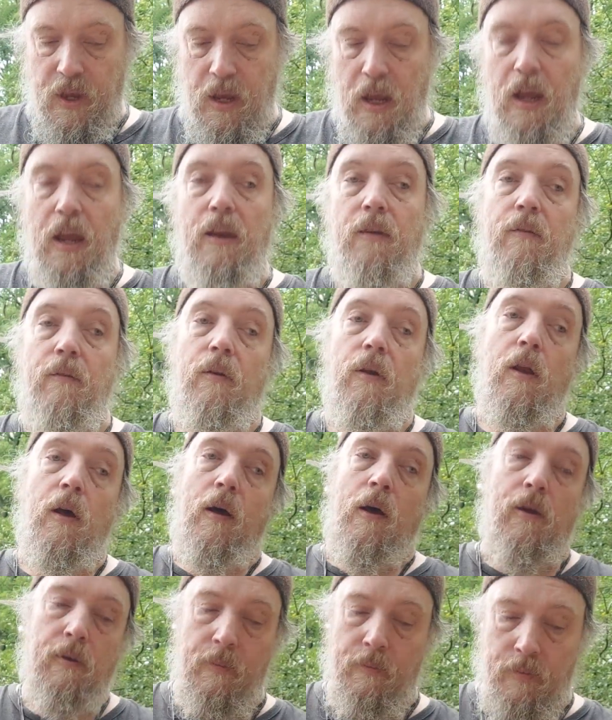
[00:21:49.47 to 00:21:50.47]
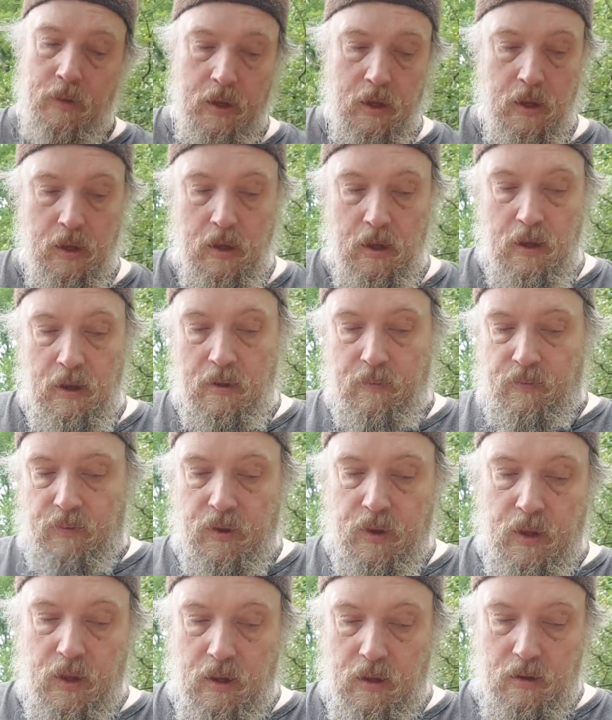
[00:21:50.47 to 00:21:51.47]
in
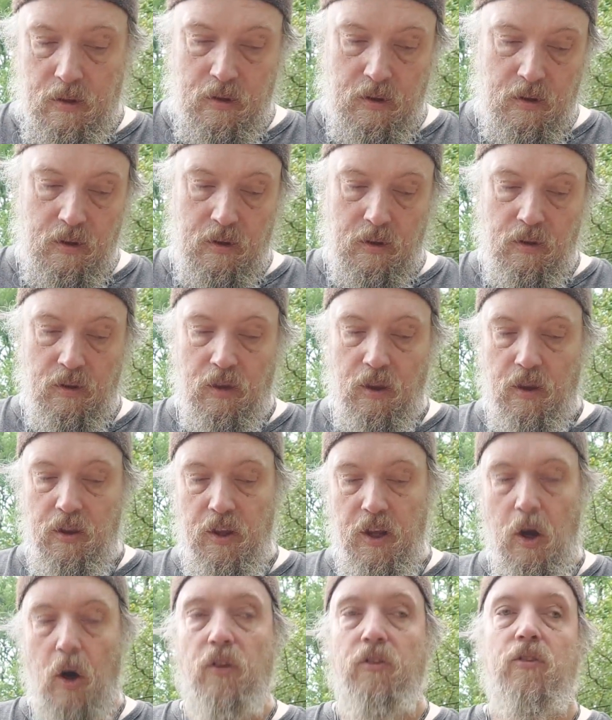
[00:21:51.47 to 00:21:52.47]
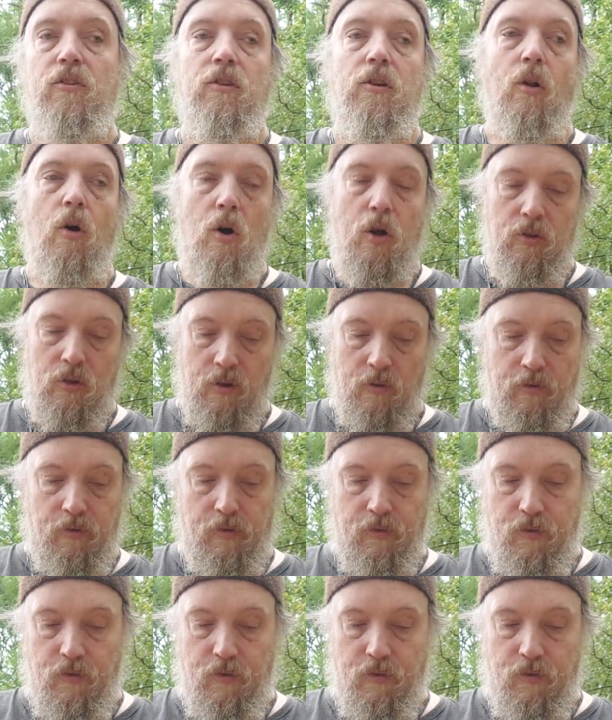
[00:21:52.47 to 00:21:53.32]
the onslaught of